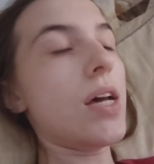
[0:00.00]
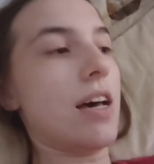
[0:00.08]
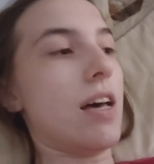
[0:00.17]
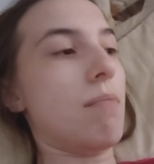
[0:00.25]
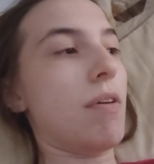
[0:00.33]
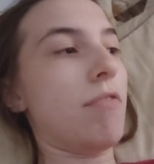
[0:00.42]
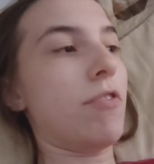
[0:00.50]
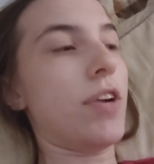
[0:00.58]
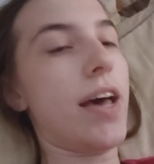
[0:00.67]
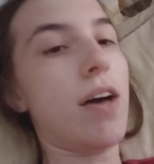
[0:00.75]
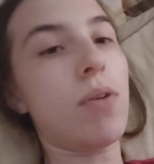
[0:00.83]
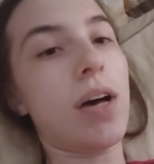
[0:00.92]
Uh, but for
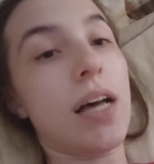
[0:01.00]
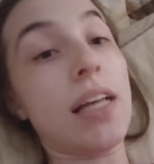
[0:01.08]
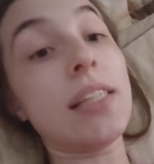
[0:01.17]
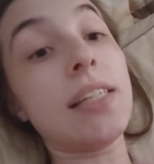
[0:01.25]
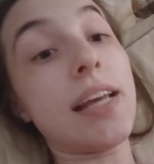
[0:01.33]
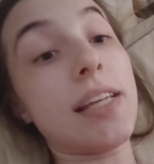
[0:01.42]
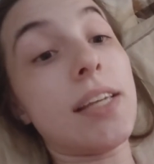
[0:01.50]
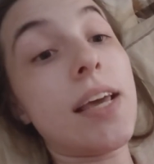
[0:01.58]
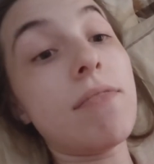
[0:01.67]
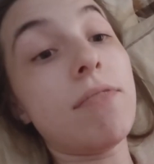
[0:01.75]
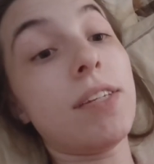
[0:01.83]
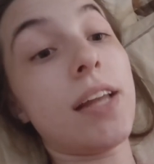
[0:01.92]
now, uh, stay
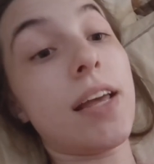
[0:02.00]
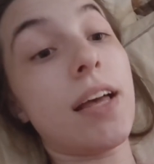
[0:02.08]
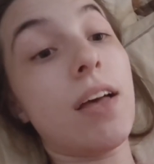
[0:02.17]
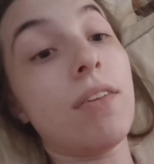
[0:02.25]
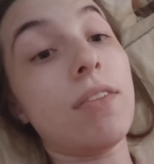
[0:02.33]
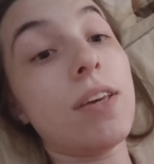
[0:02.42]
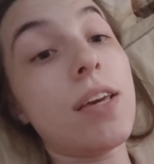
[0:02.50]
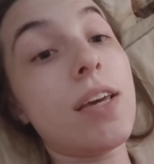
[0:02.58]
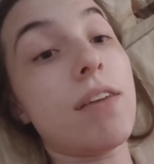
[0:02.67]
safe, stay healthy.